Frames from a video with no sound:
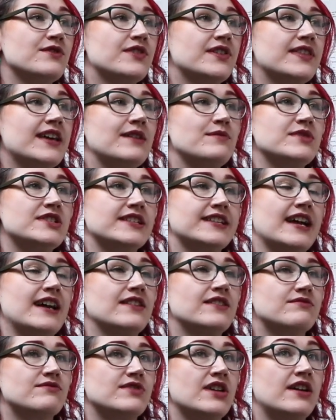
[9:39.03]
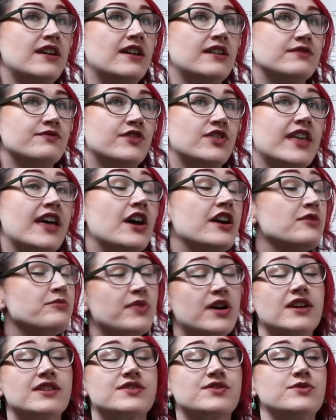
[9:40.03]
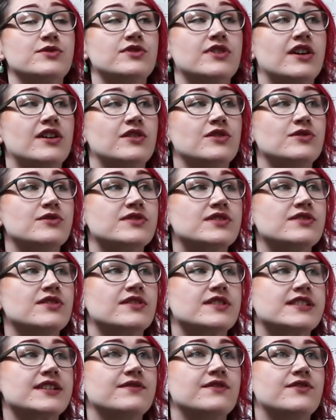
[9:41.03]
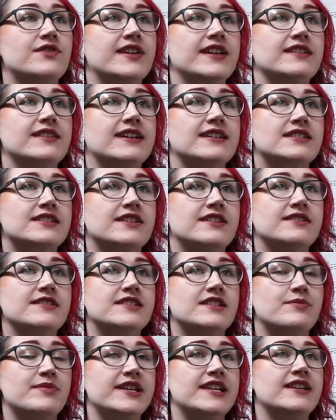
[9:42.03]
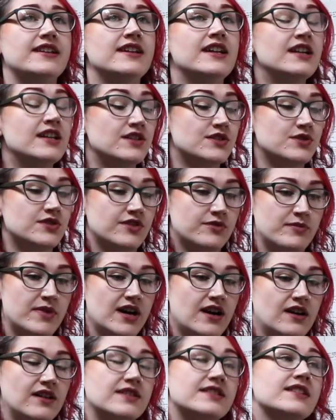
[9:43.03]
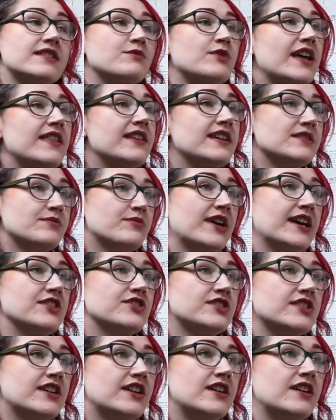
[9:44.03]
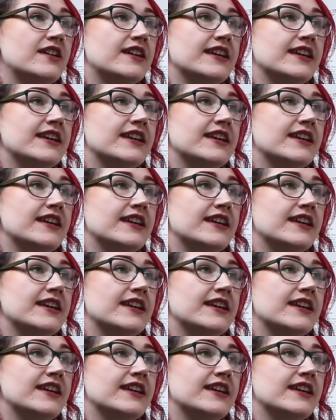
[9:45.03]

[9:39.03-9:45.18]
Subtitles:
for them to get for their own personal goals, not something that's going to be sort of marked and where there's pressure.